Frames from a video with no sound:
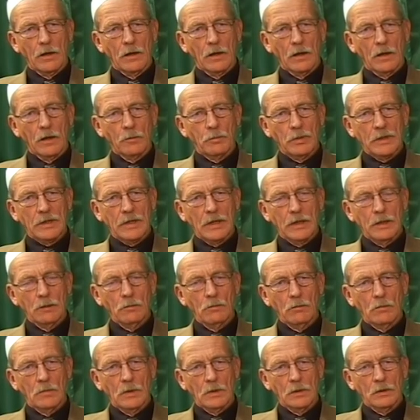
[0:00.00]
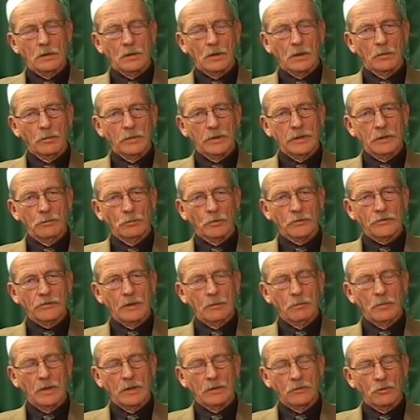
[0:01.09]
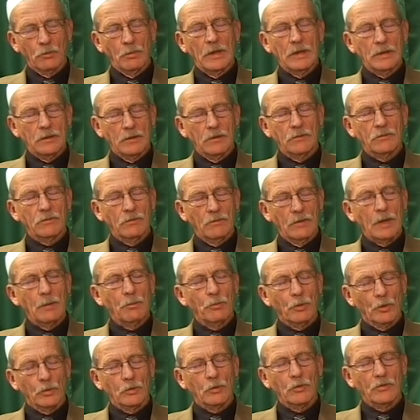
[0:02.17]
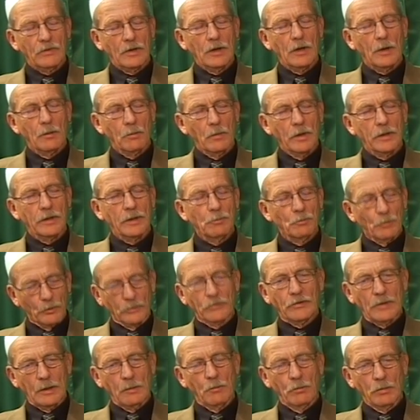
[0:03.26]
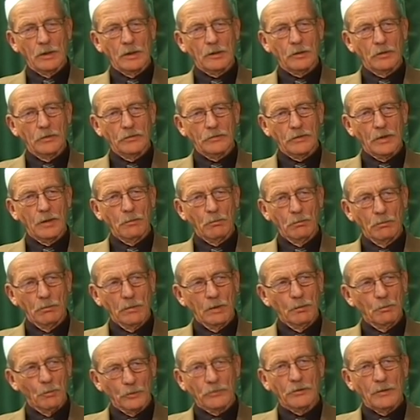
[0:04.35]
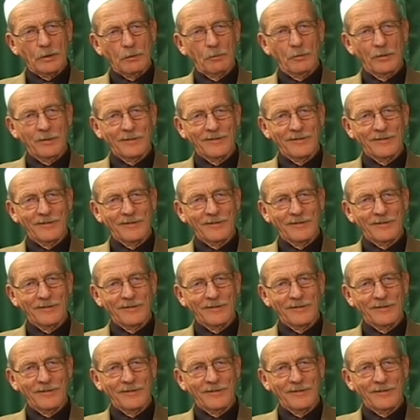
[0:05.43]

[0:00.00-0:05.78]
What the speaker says: I became an Ahmadi Muslim, and to me it is very important to say Ahmadi Muslim because I'm a Muslim.